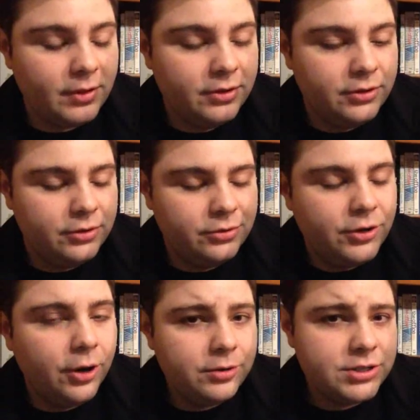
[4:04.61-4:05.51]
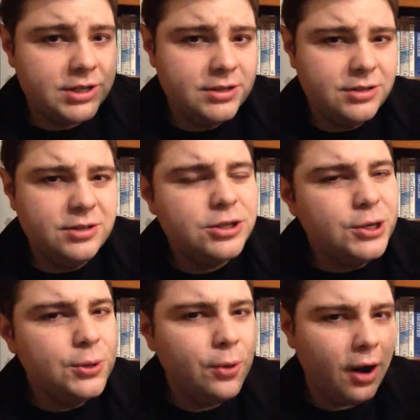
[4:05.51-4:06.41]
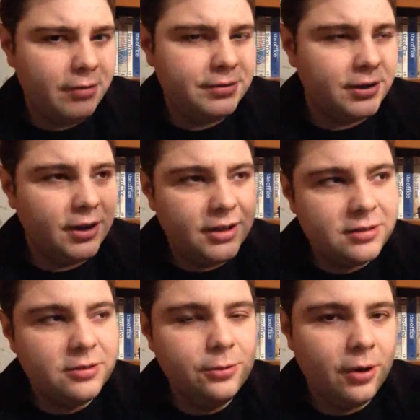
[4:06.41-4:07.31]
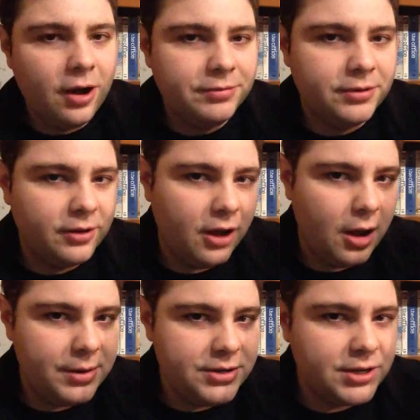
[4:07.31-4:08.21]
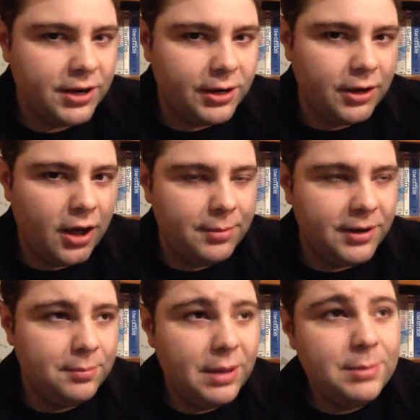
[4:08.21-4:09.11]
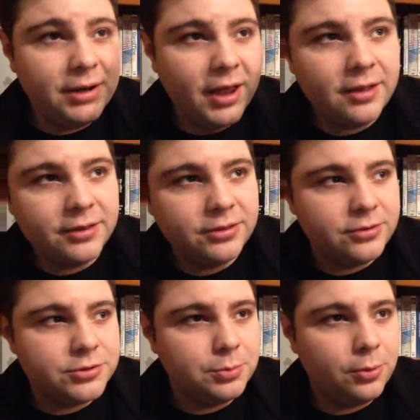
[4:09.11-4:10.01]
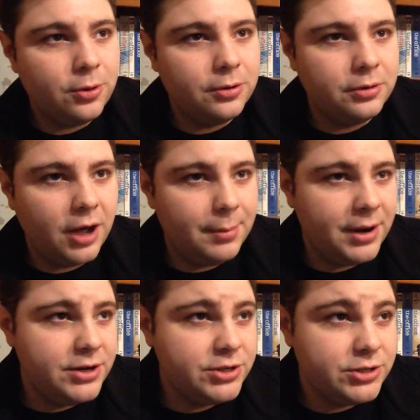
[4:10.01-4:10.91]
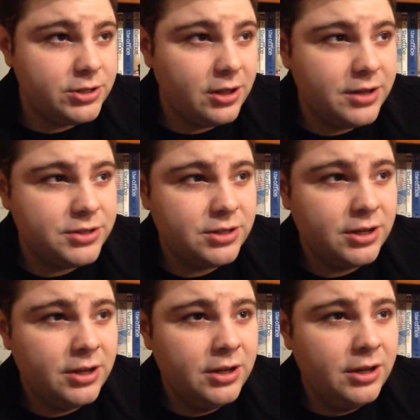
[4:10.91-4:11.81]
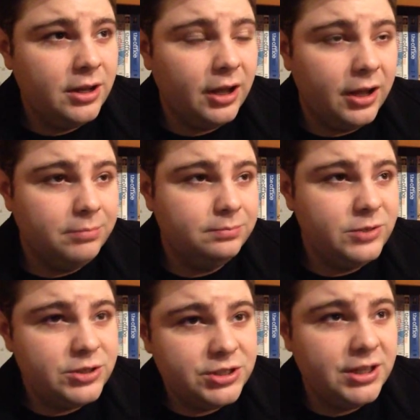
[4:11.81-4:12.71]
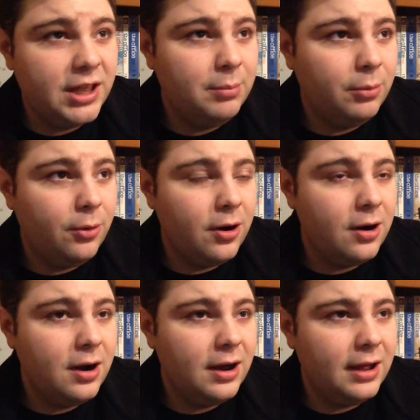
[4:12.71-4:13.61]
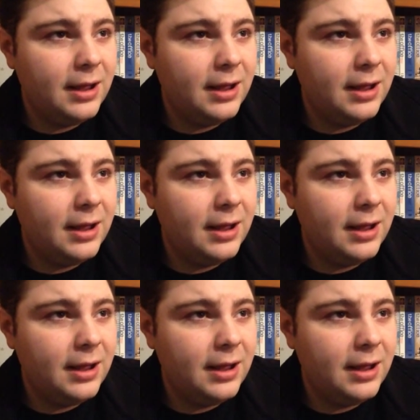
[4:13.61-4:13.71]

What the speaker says: you don't see not too often, comedies getting nominated. Maybe now that there's more nomination slots, you see that more.